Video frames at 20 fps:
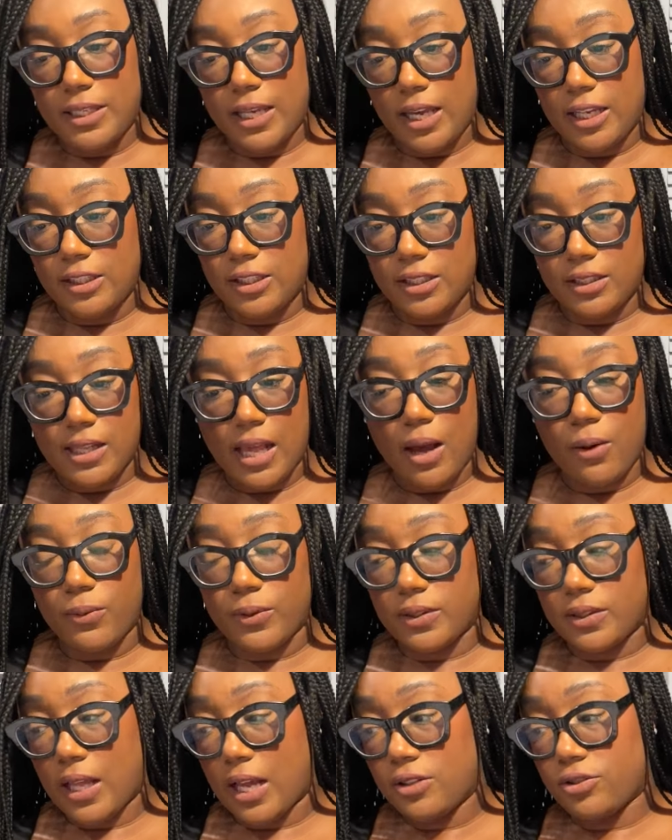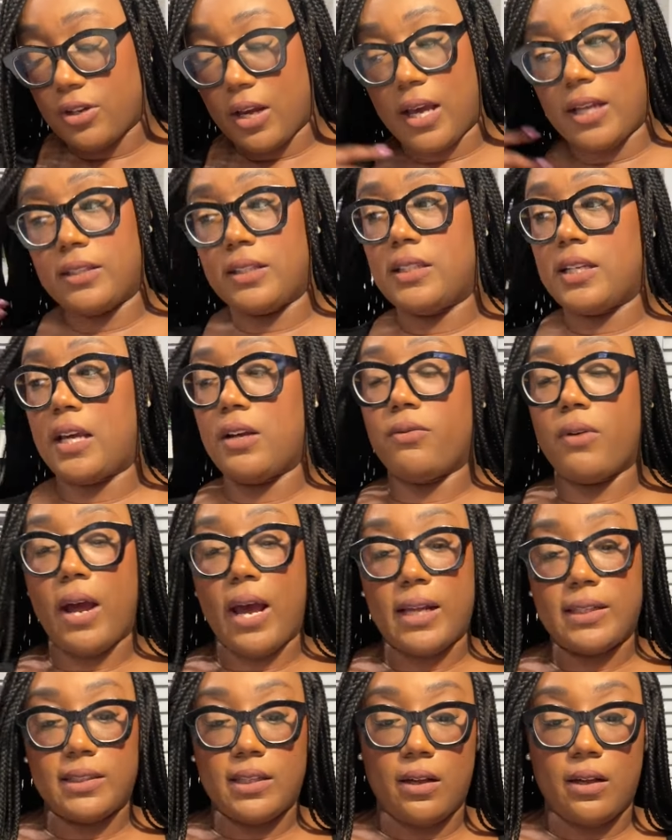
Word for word: tangents I was not trying to take rides